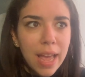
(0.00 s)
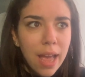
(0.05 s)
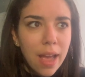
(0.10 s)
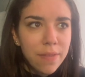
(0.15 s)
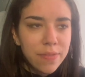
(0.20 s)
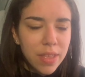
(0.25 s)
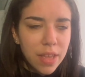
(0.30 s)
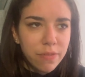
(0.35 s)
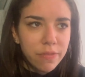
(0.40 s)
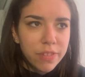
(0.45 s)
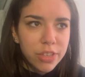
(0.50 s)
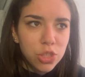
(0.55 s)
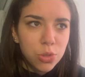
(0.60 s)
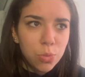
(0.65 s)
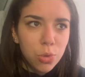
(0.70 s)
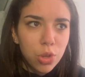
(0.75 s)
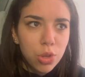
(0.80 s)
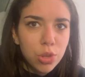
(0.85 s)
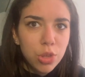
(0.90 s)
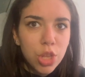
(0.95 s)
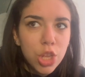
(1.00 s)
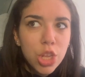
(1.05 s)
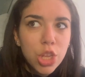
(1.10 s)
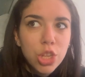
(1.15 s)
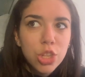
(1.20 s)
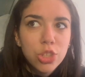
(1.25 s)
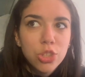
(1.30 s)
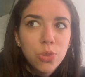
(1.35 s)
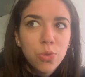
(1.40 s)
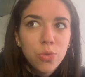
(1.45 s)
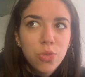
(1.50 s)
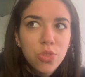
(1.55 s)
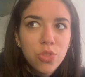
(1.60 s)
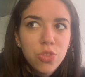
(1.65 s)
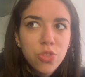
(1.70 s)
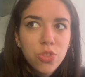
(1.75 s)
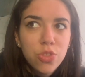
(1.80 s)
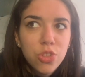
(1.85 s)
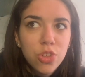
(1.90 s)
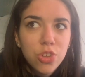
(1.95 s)
have that visual. So
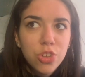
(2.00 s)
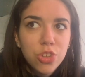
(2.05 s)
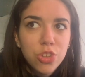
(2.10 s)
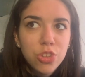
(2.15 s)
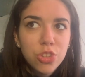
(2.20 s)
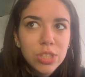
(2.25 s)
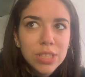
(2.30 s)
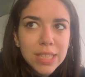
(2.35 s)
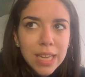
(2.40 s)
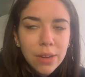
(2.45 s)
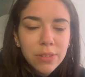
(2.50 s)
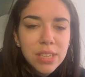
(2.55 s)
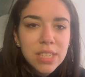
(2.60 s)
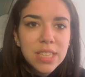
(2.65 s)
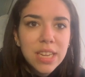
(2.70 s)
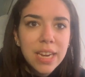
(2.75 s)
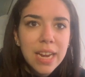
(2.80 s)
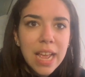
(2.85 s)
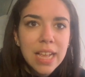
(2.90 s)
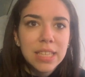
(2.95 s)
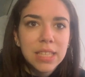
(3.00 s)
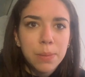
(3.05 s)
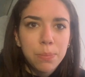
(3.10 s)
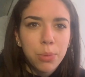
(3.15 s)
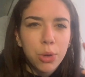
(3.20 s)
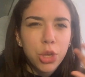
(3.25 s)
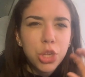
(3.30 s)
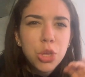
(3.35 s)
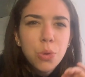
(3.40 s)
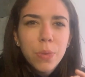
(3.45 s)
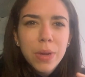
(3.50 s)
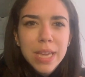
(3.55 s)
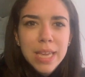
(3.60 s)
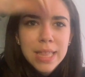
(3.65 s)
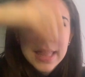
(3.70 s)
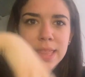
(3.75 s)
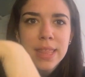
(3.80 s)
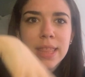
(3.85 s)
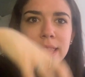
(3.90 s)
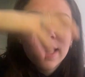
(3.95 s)
the sound design has to put you
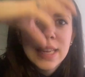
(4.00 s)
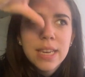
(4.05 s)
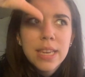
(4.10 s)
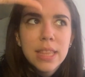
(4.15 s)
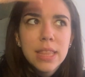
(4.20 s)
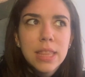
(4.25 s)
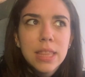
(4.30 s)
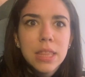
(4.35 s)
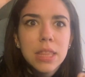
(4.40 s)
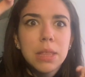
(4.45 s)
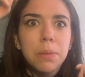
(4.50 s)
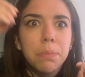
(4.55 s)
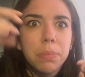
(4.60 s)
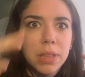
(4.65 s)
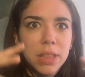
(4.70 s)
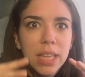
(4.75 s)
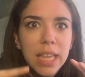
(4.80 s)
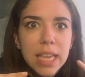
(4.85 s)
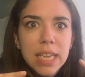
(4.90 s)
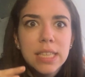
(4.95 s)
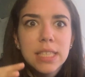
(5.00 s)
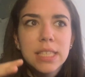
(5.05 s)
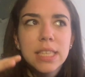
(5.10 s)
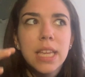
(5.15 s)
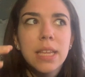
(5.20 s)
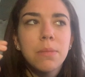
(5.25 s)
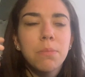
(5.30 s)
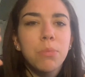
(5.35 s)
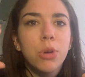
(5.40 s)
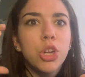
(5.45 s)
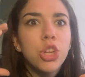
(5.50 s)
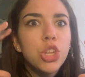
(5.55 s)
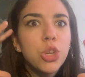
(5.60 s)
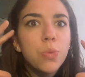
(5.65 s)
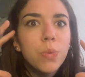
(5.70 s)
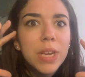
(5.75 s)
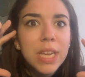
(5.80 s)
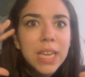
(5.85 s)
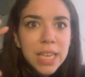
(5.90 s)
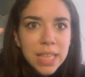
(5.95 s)
in the place and put you
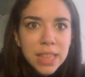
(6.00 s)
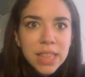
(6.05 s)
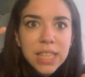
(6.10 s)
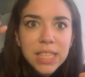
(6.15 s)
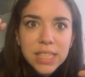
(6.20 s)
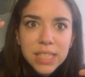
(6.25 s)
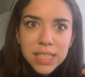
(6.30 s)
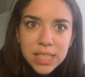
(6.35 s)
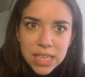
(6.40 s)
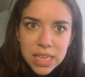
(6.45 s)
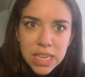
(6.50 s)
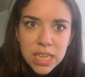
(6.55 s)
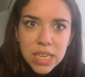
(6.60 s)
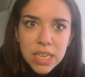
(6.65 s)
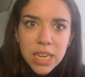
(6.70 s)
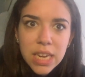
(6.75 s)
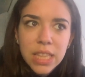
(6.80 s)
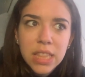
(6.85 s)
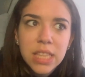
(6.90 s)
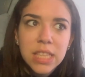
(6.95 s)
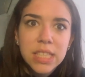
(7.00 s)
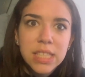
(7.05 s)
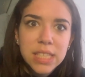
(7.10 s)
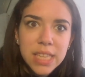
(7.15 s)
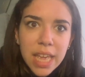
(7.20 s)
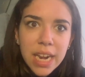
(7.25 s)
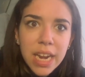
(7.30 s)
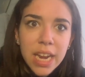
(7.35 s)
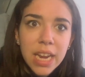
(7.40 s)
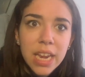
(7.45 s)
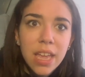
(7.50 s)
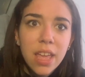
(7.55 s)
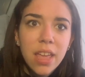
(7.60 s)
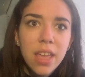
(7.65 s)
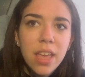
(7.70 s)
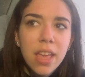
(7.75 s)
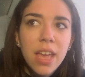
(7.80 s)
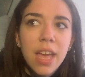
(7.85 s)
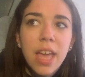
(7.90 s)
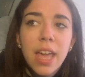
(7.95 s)
in the scene and the setting.
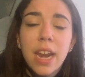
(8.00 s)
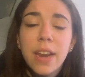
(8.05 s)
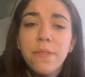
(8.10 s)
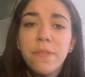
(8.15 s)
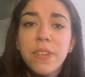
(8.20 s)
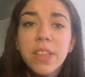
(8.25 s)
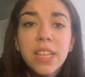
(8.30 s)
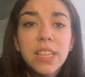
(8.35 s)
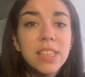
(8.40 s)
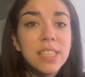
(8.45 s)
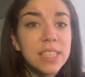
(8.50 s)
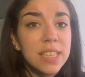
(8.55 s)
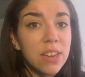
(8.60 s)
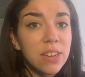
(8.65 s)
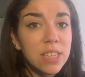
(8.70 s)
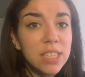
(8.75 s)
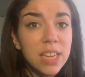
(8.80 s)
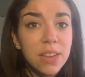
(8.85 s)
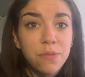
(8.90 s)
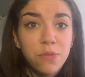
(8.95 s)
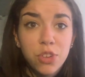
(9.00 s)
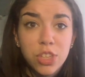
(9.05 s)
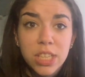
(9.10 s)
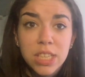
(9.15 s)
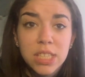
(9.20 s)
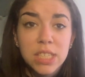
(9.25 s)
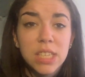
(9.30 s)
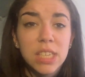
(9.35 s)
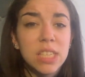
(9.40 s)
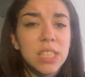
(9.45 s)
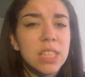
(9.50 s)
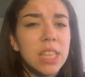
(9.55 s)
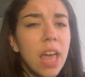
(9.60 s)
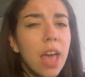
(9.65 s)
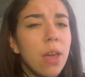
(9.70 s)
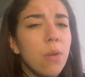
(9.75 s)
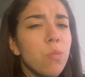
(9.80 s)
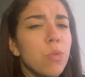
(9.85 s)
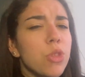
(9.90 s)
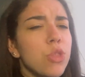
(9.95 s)
And I feel like the sound design for this does
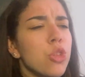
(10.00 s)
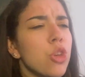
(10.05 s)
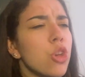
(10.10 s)
that with